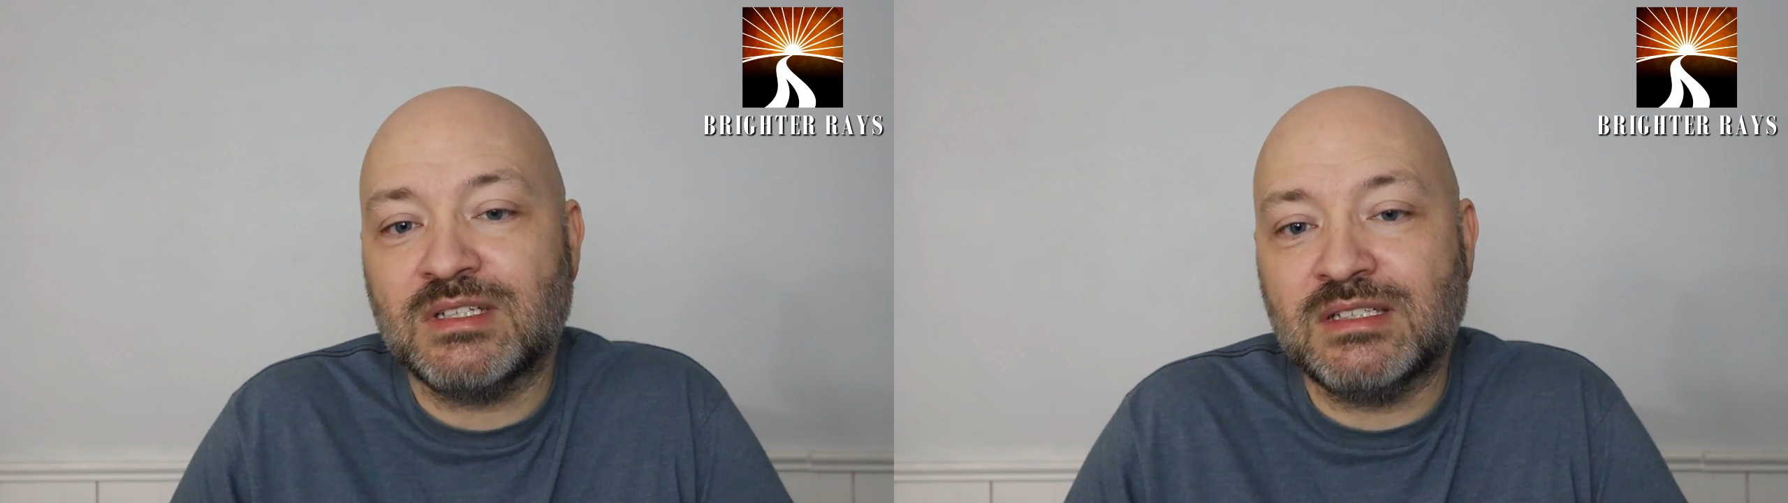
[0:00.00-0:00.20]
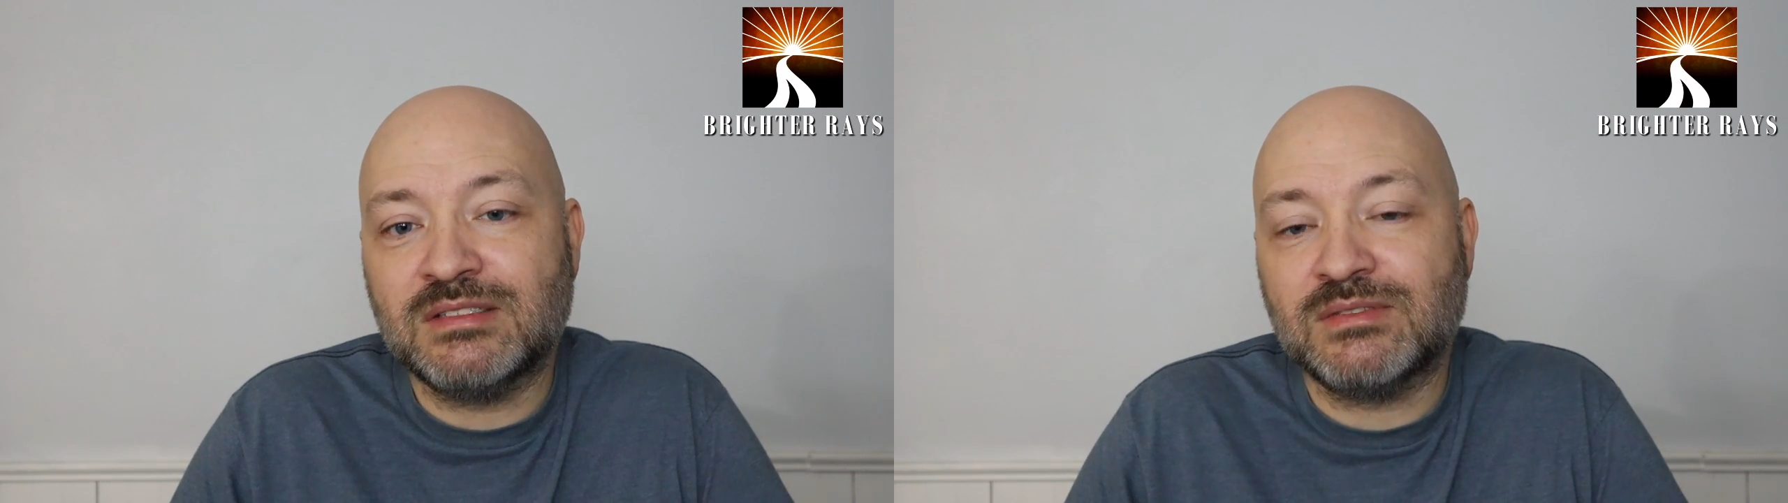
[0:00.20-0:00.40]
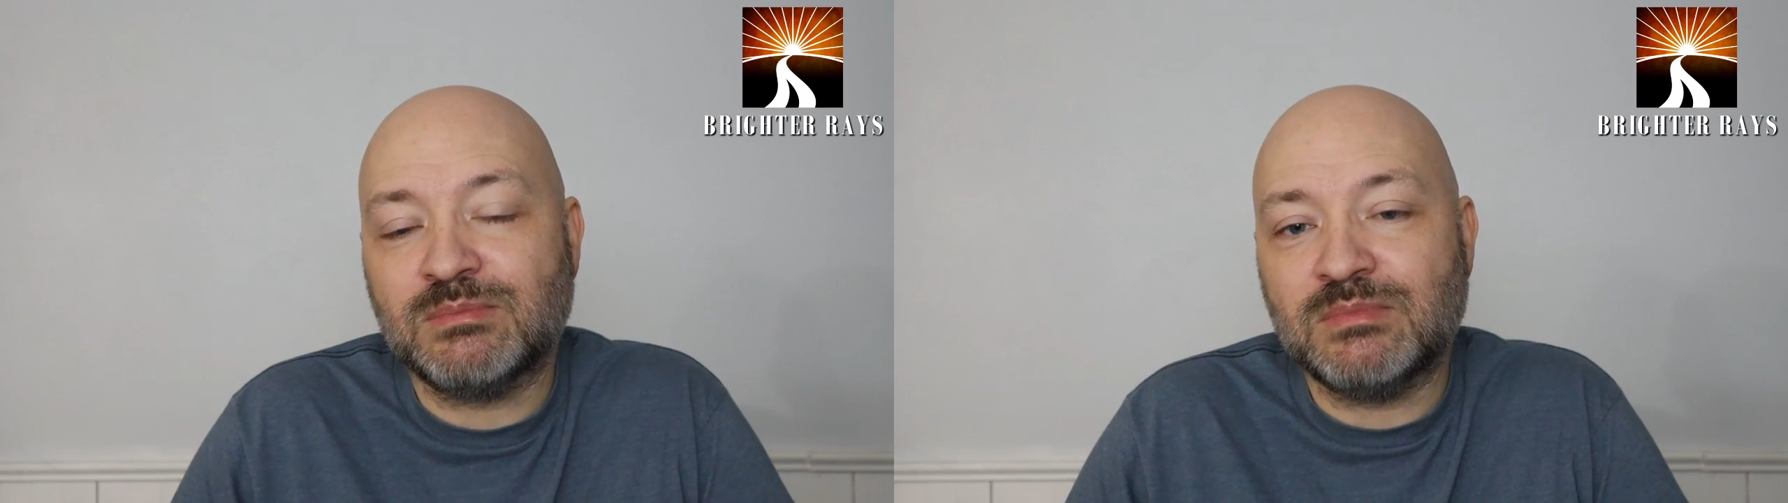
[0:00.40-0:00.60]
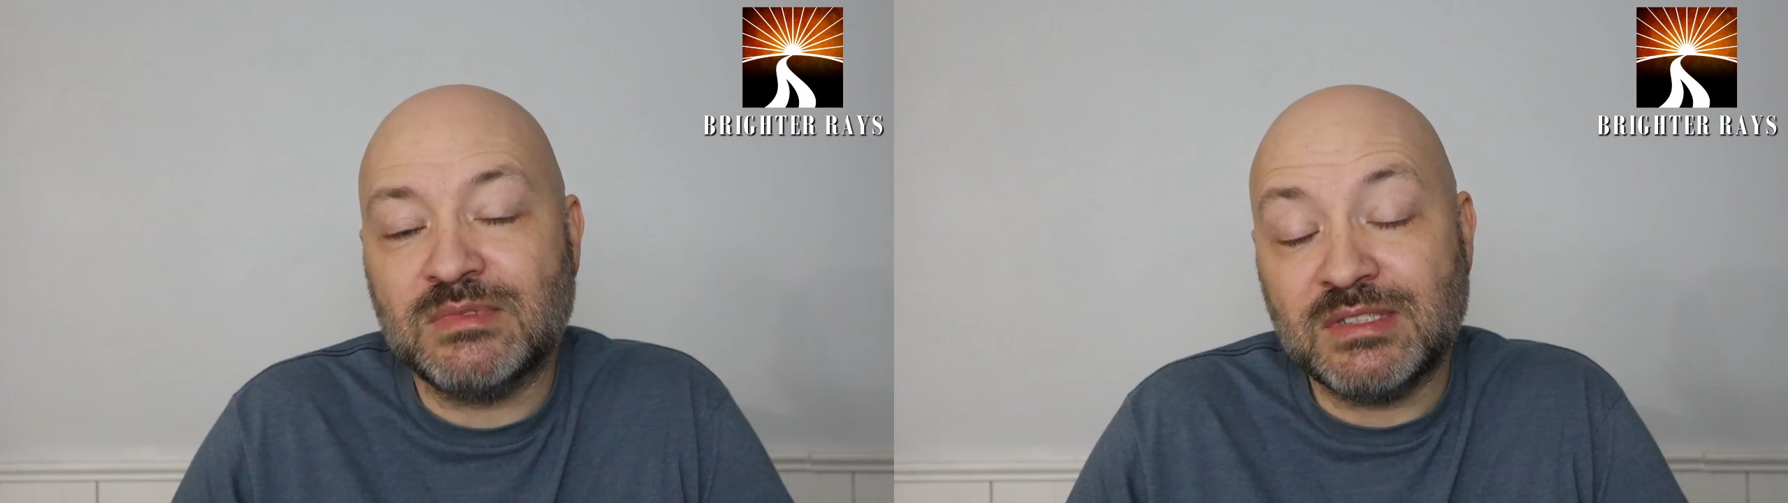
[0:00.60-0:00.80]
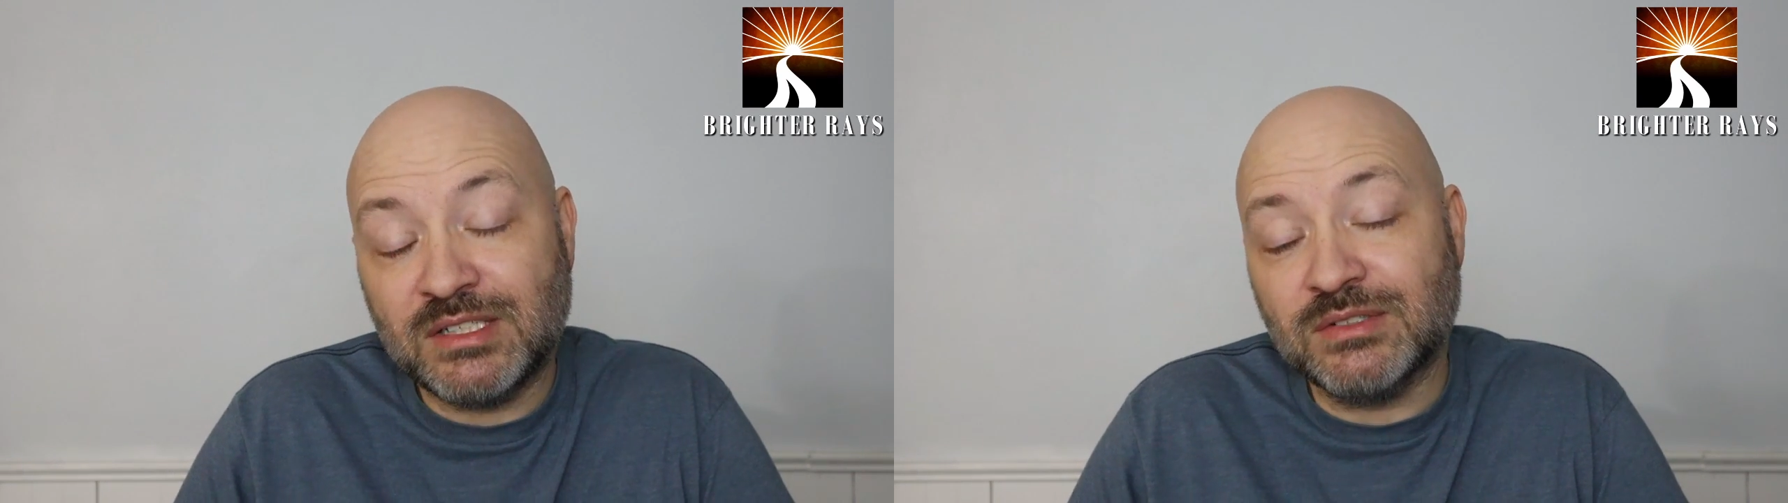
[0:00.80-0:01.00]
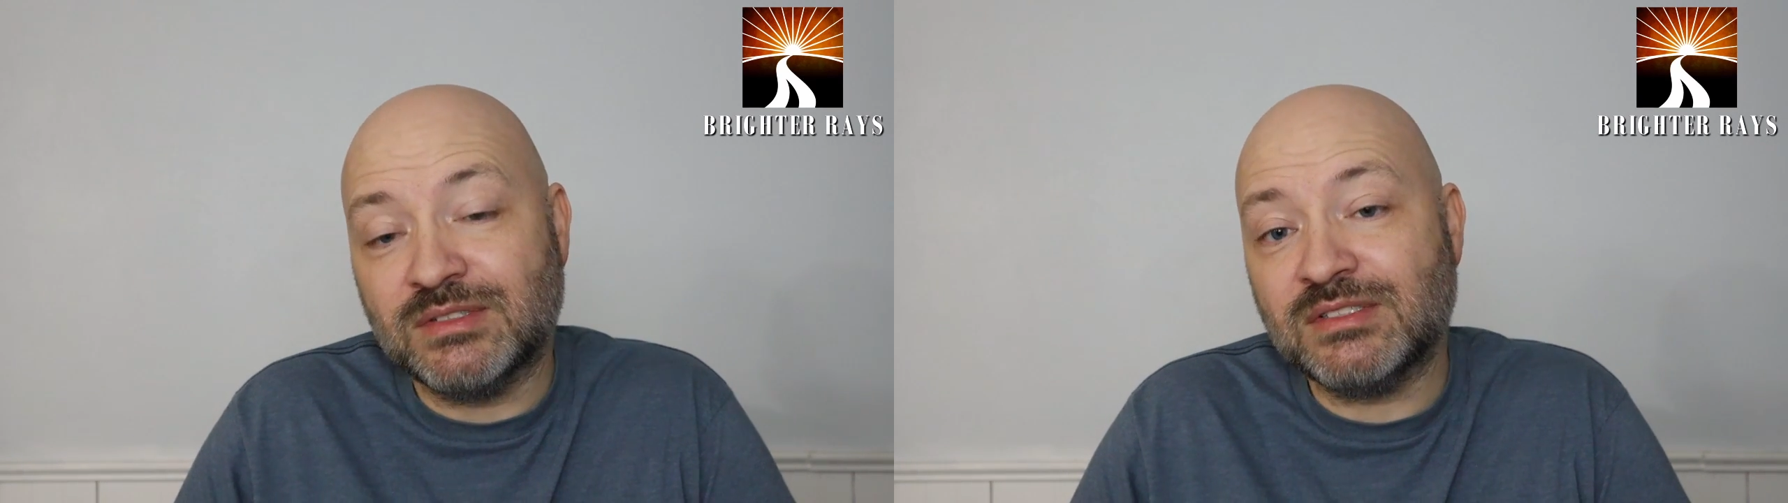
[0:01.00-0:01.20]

as here in